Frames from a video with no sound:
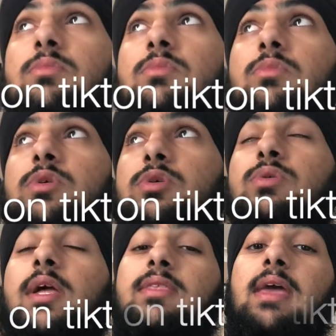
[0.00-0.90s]
what's it called
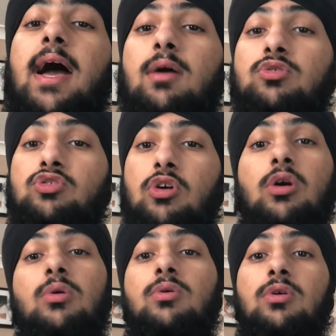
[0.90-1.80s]
like the
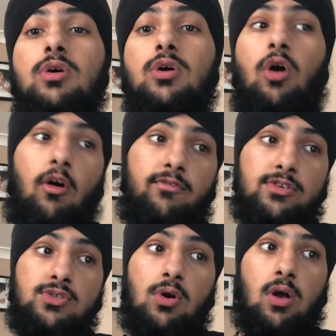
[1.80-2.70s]
outro of the
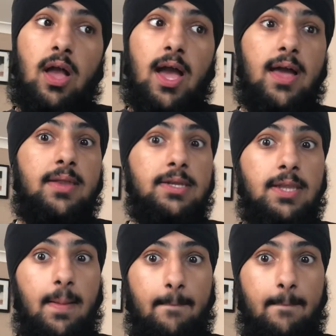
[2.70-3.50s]
song and